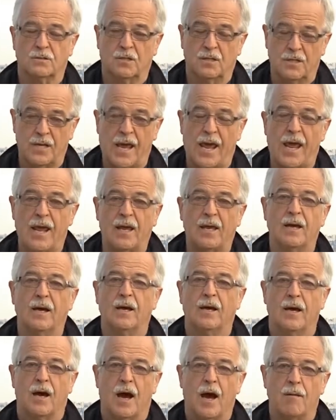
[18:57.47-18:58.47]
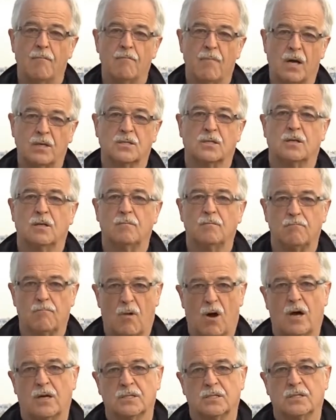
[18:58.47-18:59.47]
today a Muslim
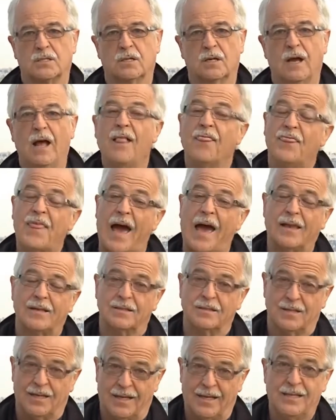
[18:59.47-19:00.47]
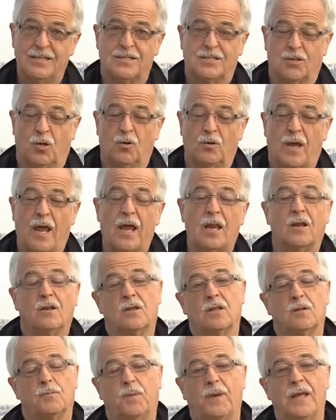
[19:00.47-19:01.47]
mosque, that is
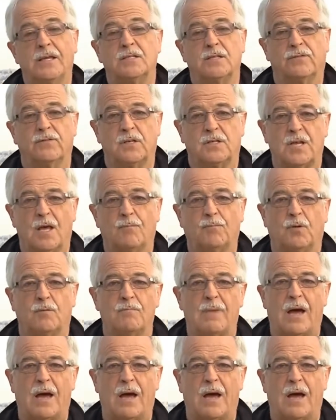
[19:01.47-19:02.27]
located in the place of the Temple